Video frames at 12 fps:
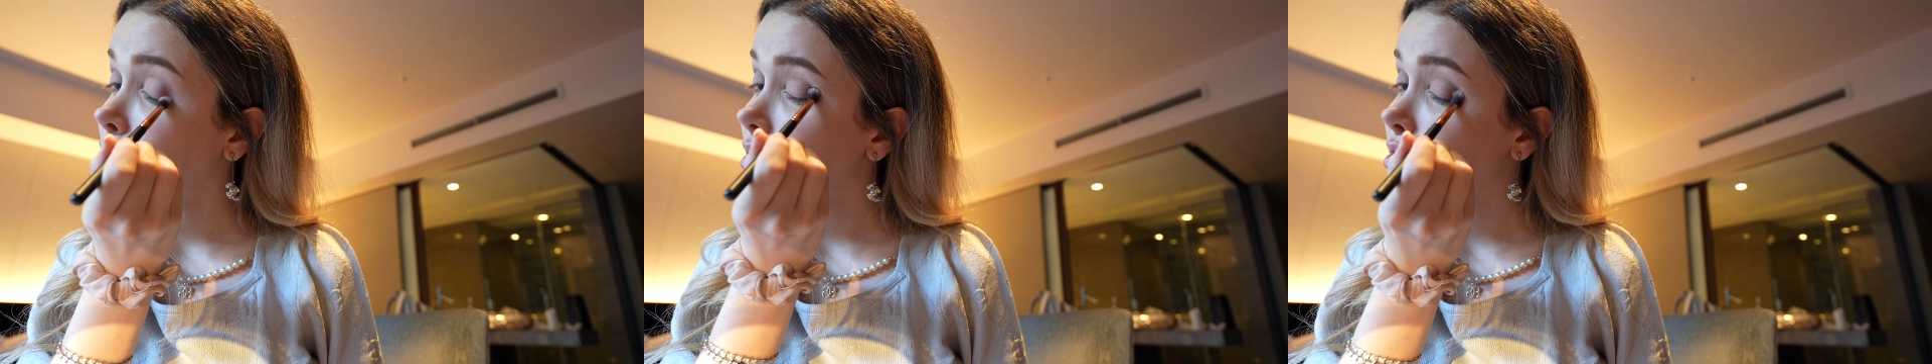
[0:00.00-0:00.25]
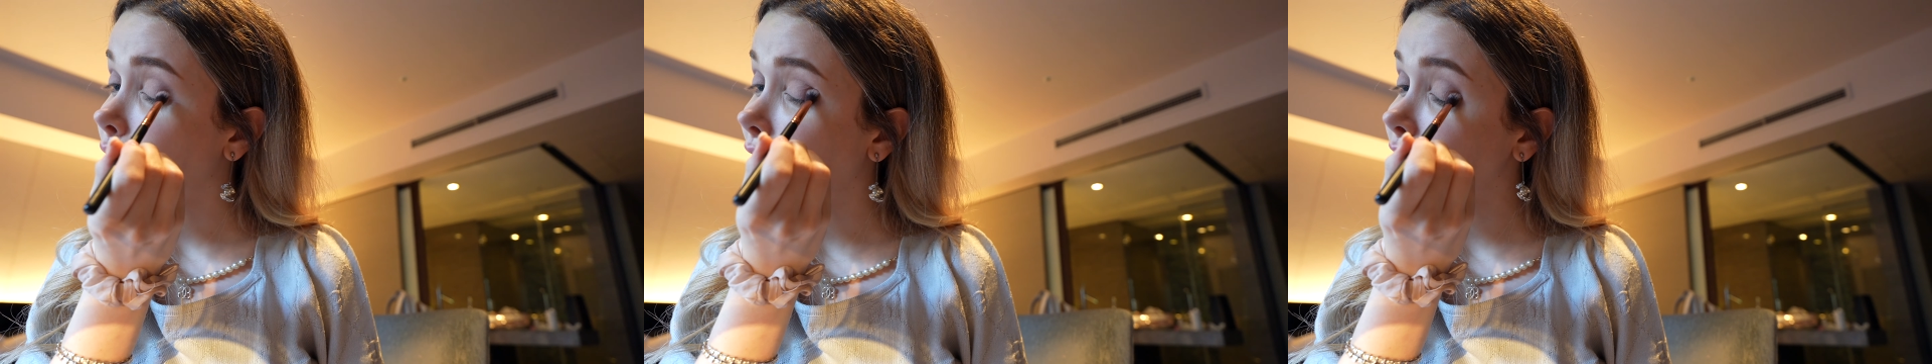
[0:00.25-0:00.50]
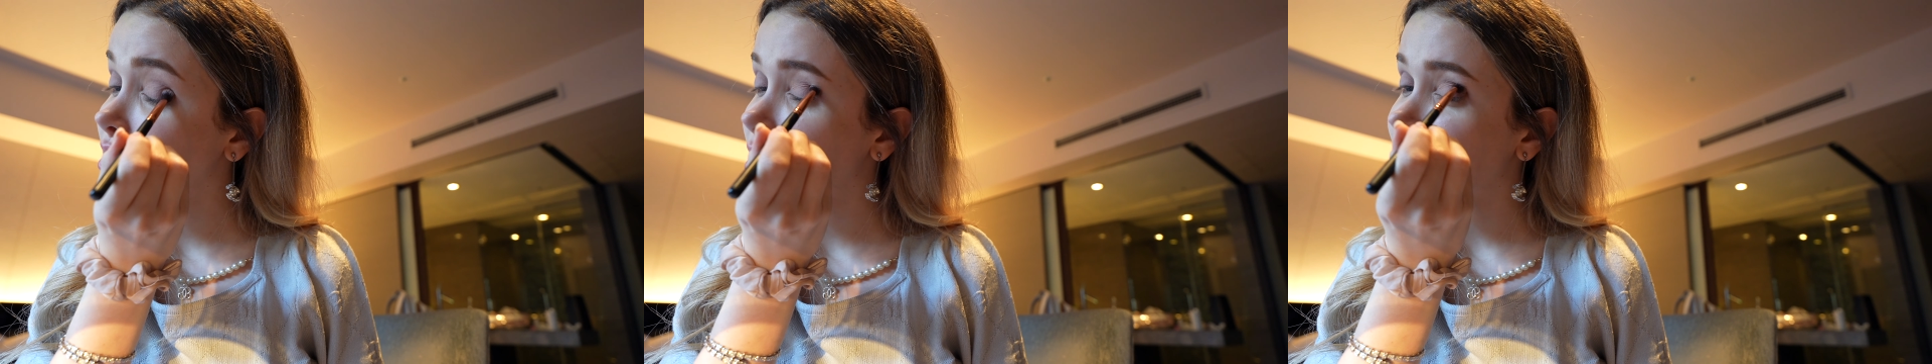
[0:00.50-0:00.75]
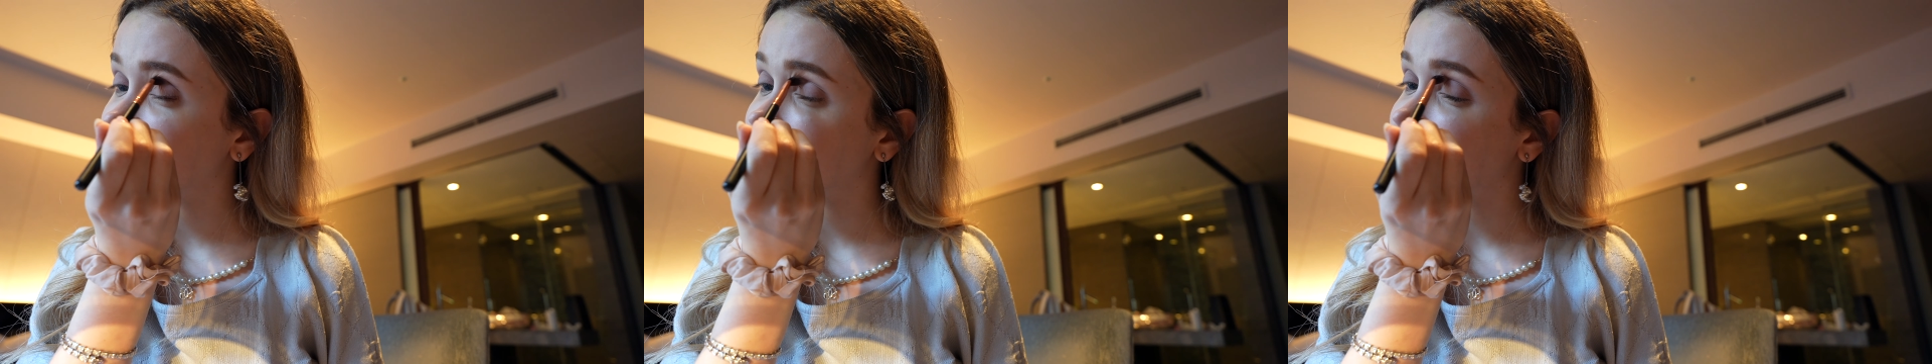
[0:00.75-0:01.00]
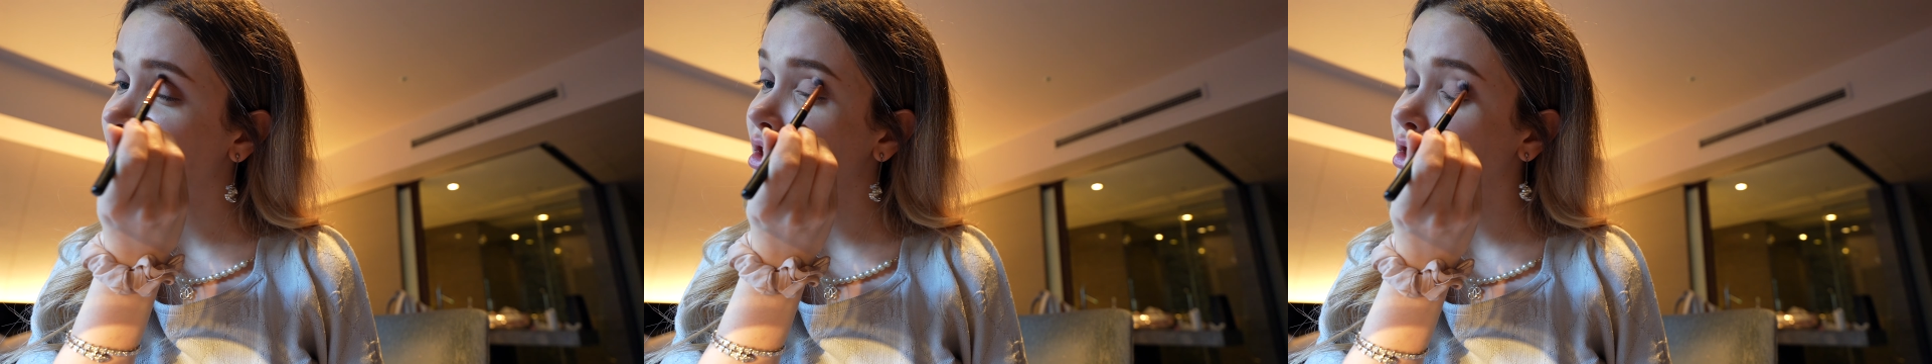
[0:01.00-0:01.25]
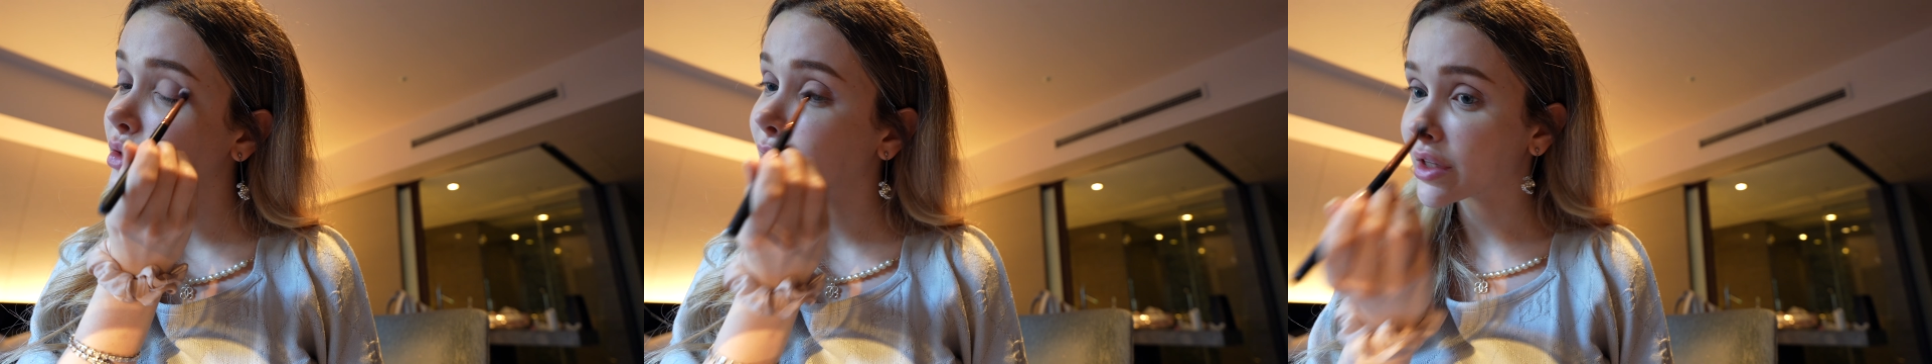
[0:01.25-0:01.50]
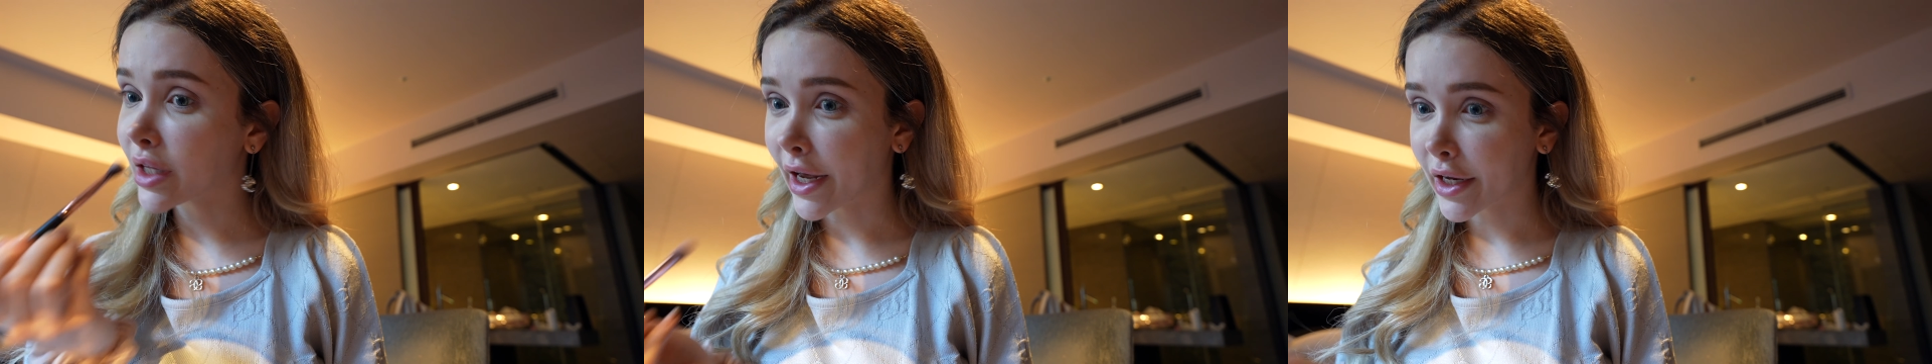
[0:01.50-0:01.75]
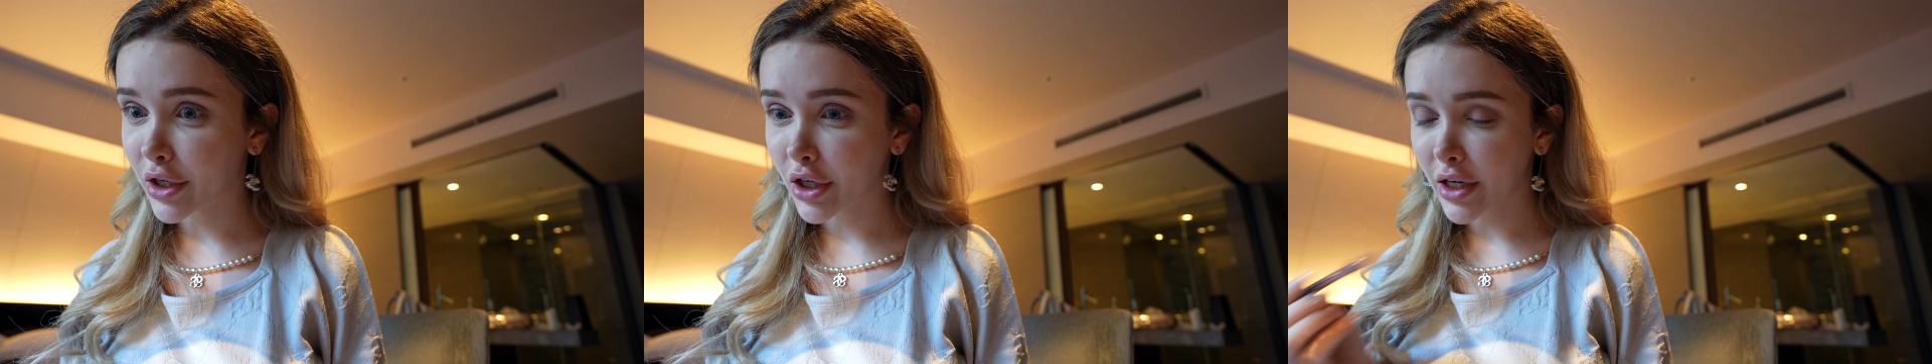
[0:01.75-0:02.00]
So I actually prefer to do it
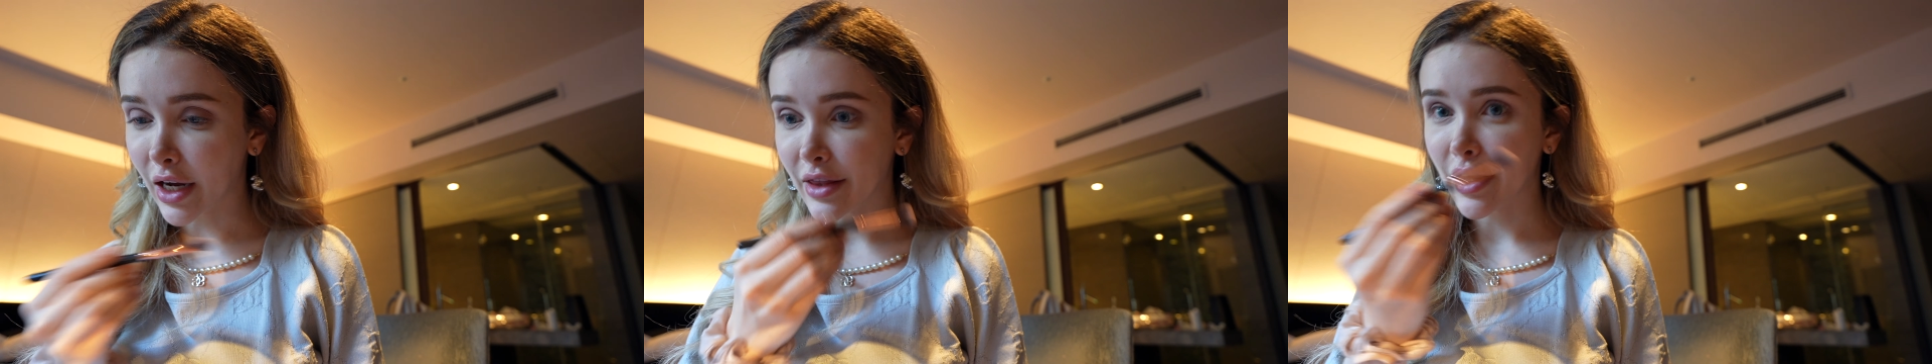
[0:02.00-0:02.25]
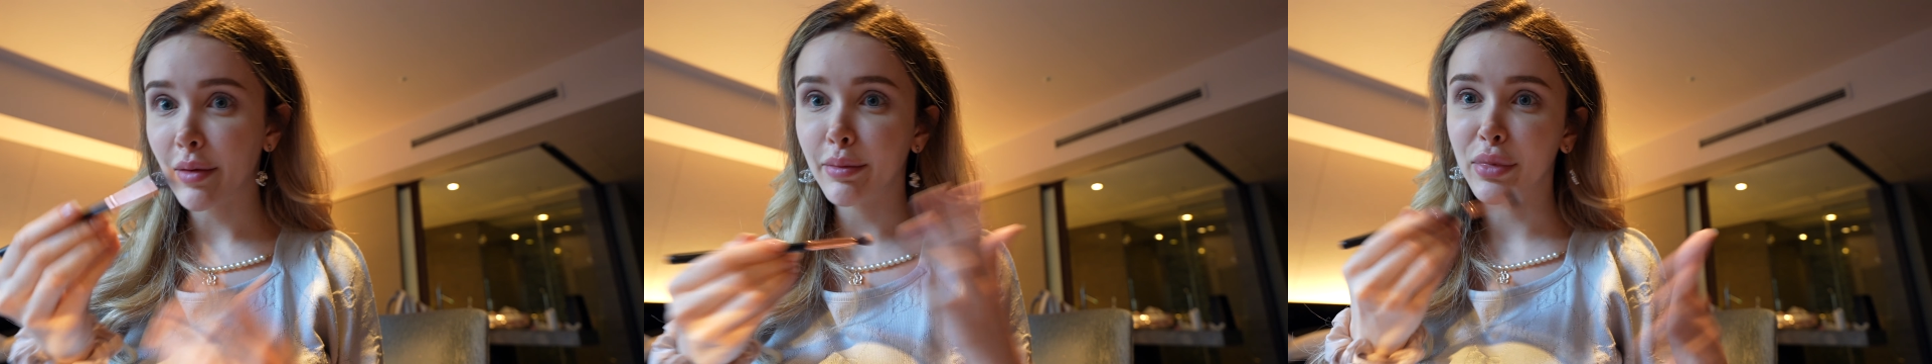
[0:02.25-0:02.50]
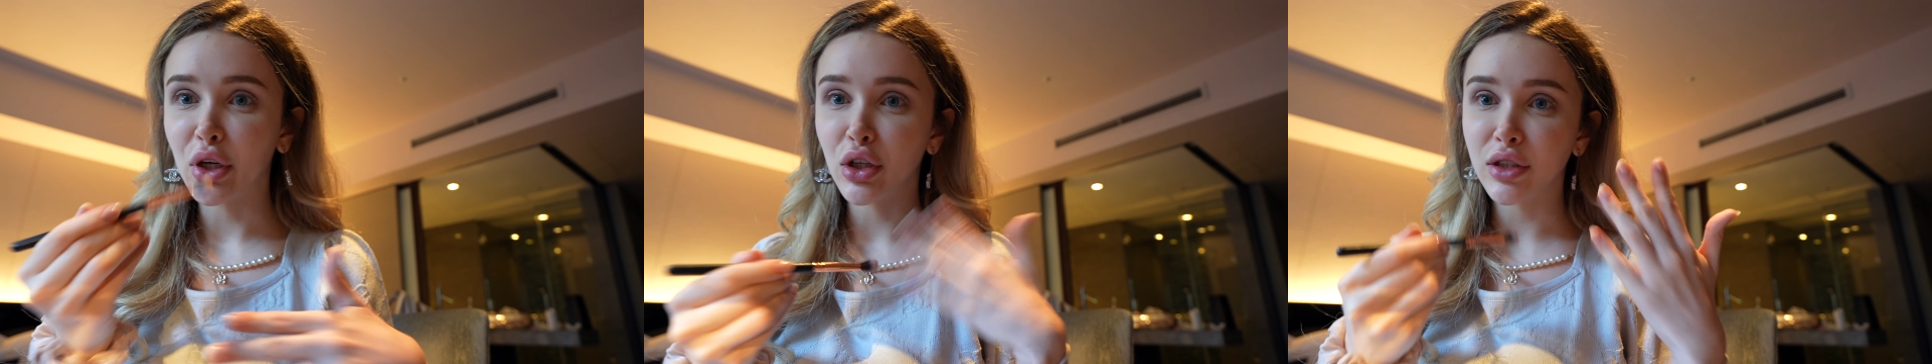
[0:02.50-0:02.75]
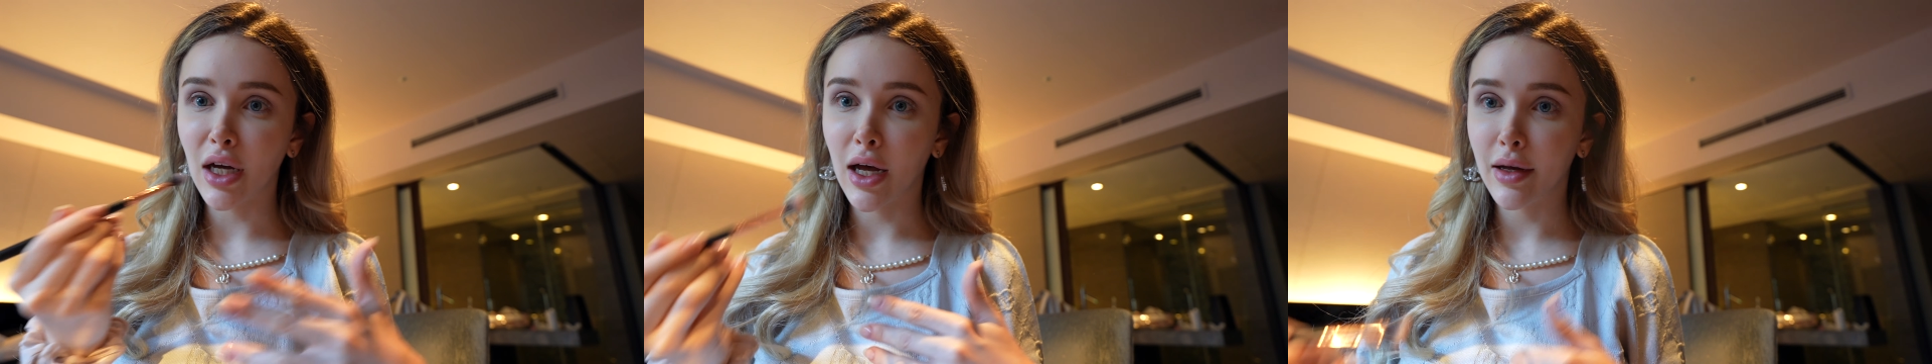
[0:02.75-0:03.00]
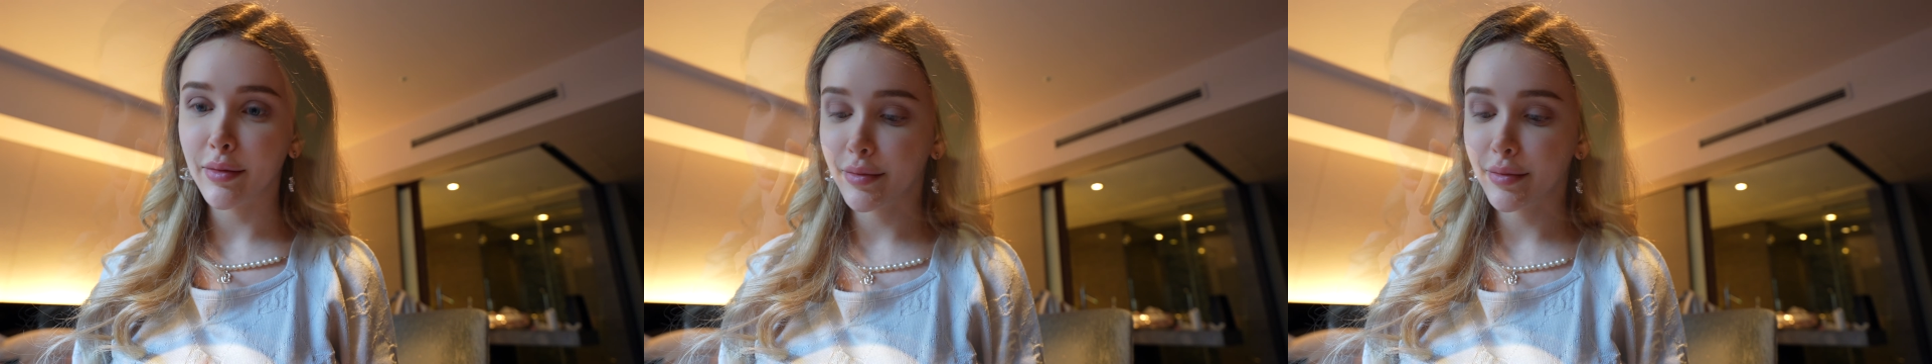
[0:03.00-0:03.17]
lighter and then build up.